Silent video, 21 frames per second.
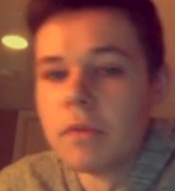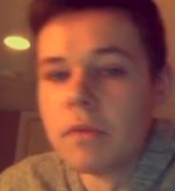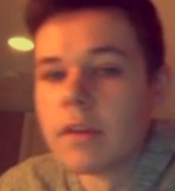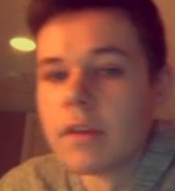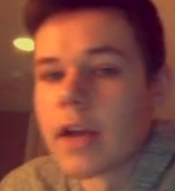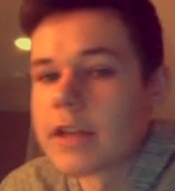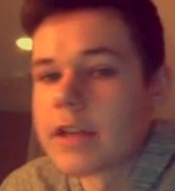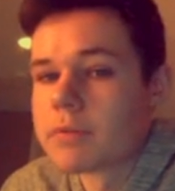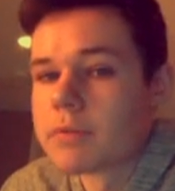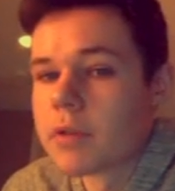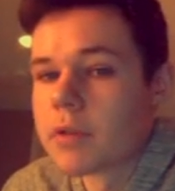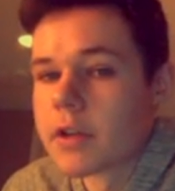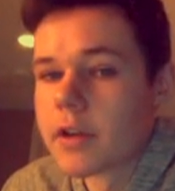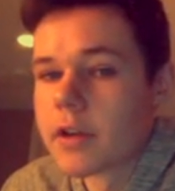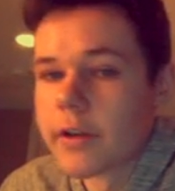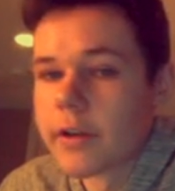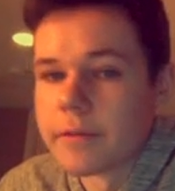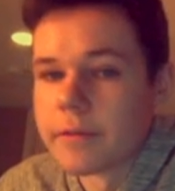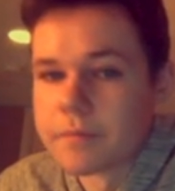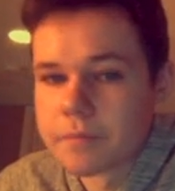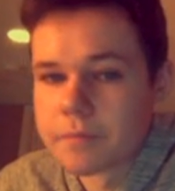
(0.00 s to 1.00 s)
That's pretty
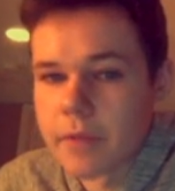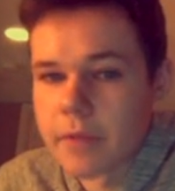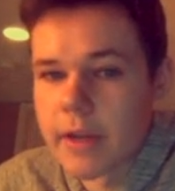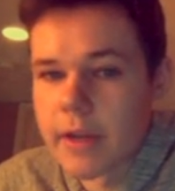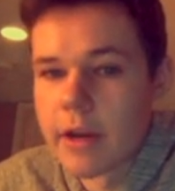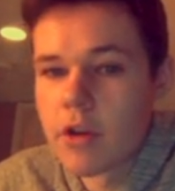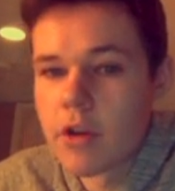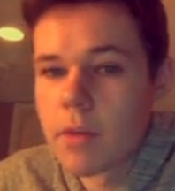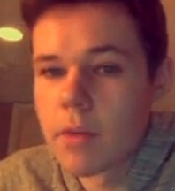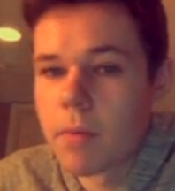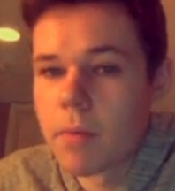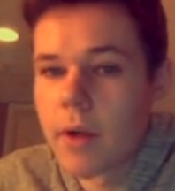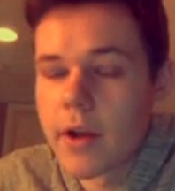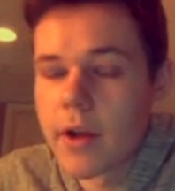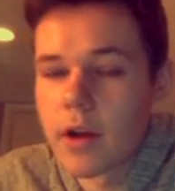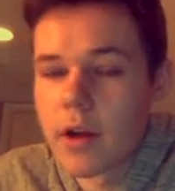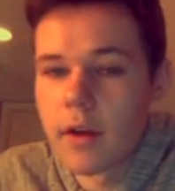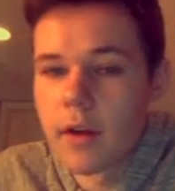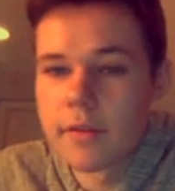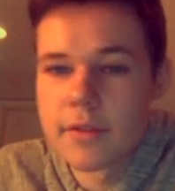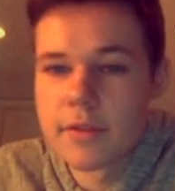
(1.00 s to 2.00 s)
good. And here are the
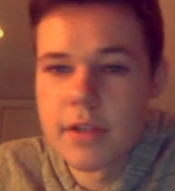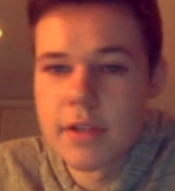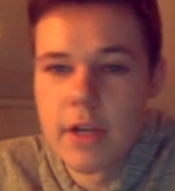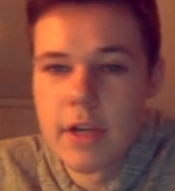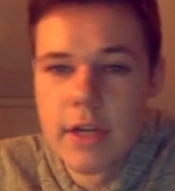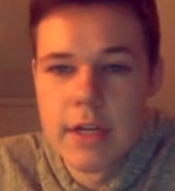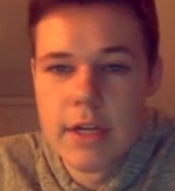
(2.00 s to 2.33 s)
playoffs.